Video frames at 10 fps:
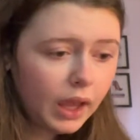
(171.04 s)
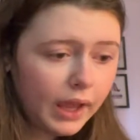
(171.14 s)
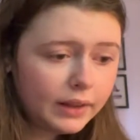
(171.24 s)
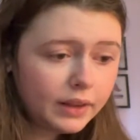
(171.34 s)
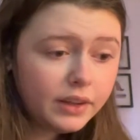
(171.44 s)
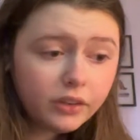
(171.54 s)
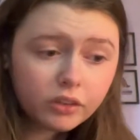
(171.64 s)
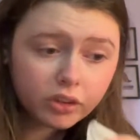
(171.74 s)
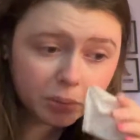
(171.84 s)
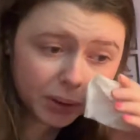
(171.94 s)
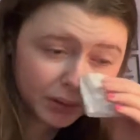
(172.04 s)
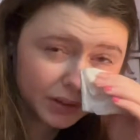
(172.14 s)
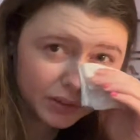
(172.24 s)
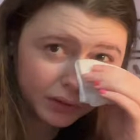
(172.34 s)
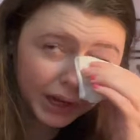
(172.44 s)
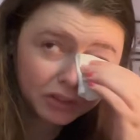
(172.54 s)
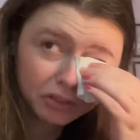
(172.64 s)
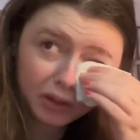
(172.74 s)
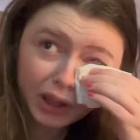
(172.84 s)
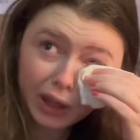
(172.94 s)
And the dealership I went to,
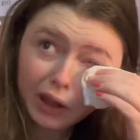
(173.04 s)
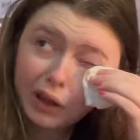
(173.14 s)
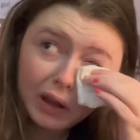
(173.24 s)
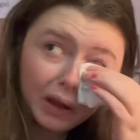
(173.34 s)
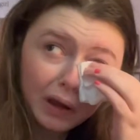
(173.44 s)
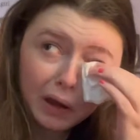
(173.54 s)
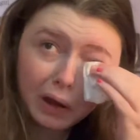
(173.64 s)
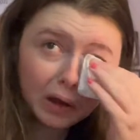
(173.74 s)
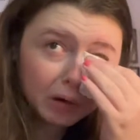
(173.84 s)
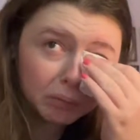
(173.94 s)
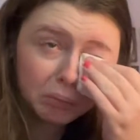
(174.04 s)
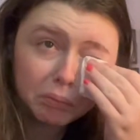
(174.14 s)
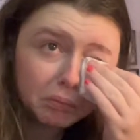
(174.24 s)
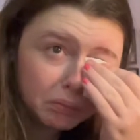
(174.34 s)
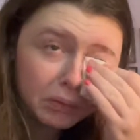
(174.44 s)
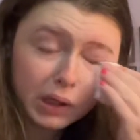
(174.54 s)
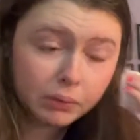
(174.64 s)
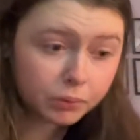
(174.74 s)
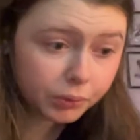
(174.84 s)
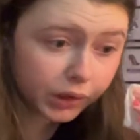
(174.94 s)
actually, it
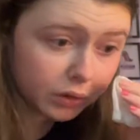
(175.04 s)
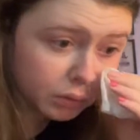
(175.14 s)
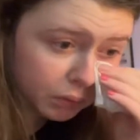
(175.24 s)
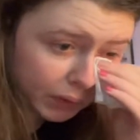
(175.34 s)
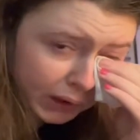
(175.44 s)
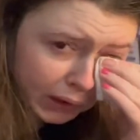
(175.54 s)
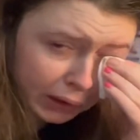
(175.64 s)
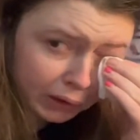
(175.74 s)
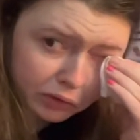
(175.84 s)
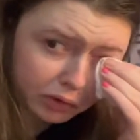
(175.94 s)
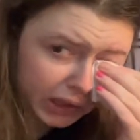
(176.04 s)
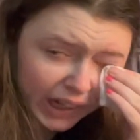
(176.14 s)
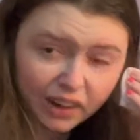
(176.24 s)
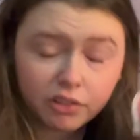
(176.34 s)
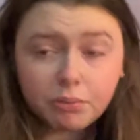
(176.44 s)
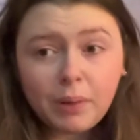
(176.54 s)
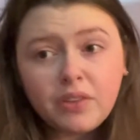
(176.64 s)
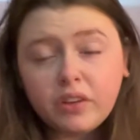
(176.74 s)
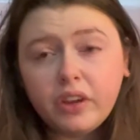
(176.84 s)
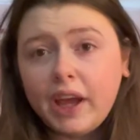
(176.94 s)
was really cool. He took care of
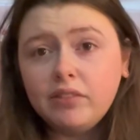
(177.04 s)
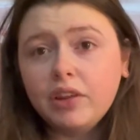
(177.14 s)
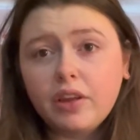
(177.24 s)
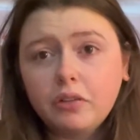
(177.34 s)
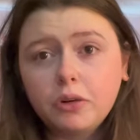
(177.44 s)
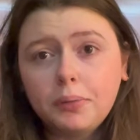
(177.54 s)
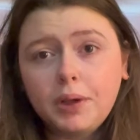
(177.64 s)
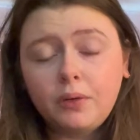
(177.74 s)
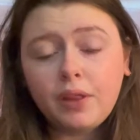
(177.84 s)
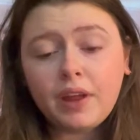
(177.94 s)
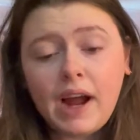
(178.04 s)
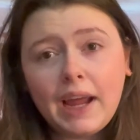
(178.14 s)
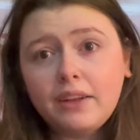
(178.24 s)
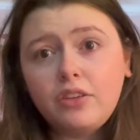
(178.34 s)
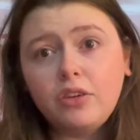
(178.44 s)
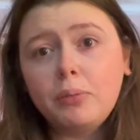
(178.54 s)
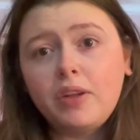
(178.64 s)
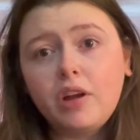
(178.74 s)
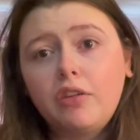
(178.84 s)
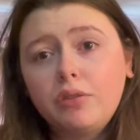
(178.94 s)
basically everything for me. The only thing I had to do
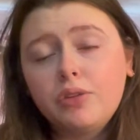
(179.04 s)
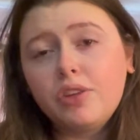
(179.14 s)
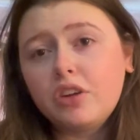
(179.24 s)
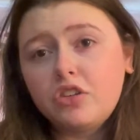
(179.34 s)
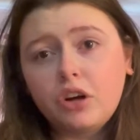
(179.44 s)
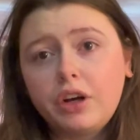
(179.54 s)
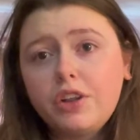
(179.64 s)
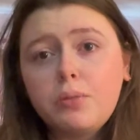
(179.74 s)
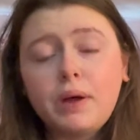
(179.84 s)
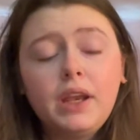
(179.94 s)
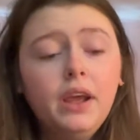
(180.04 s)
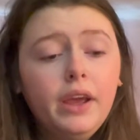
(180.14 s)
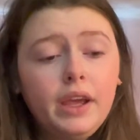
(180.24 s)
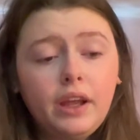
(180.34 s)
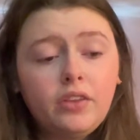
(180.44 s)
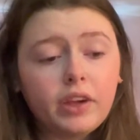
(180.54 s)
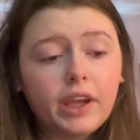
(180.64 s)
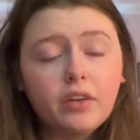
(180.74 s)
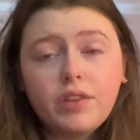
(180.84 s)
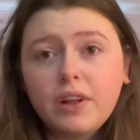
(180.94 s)
myself was the insurance, but he took
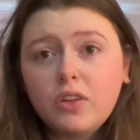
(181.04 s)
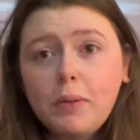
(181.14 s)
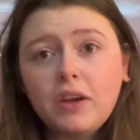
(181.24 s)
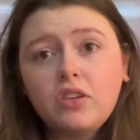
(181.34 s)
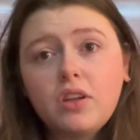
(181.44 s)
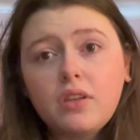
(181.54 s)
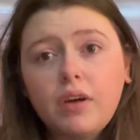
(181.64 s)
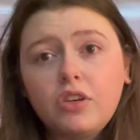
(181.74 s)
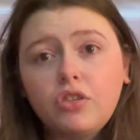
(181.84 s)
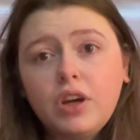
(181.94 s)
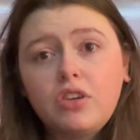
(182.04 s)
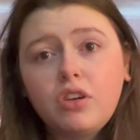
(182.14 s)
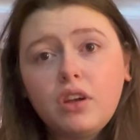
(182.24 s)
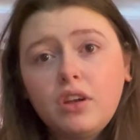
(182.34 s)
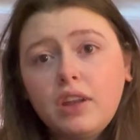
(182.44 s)
care of the inspection, the registration,